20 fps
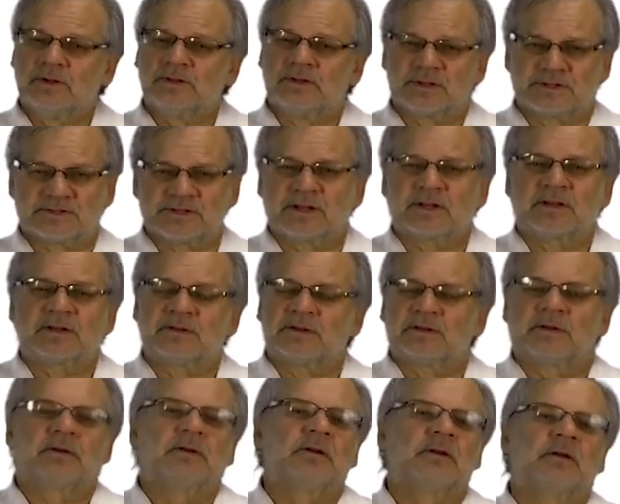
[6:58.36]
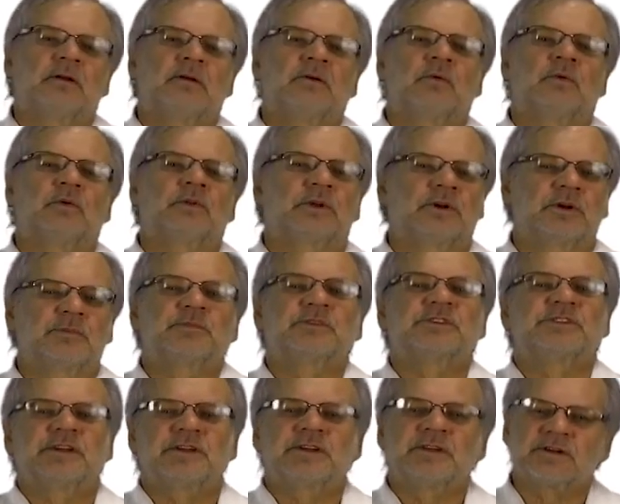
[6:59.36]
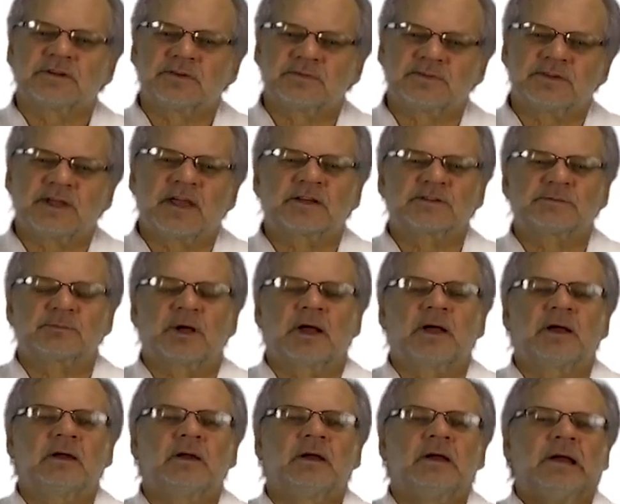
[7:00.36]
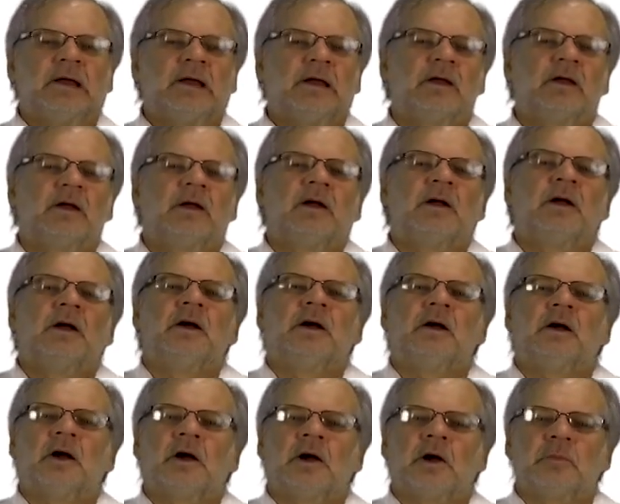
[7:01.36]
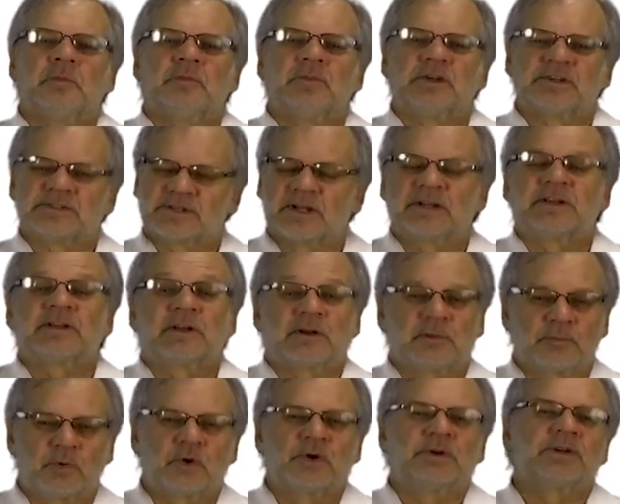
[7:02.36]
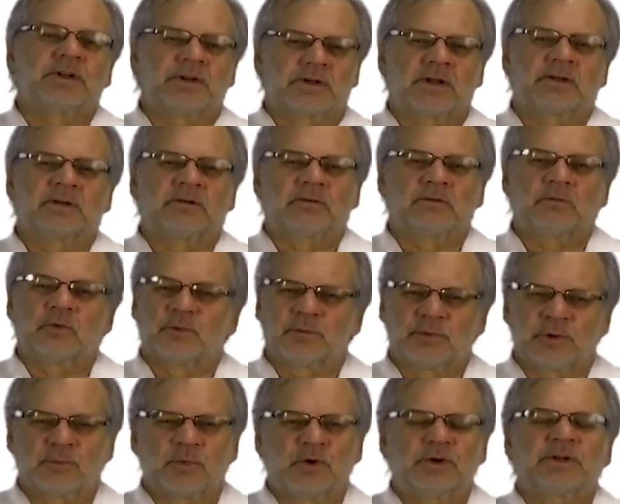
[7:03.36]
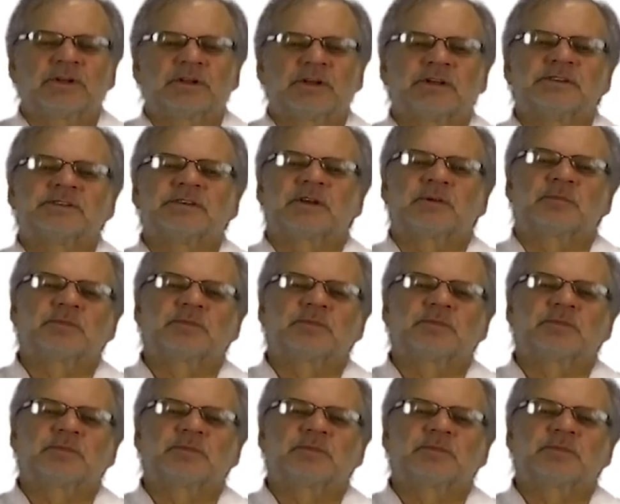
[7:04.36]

executor or the representative taxpayer, the executor will be appointed as the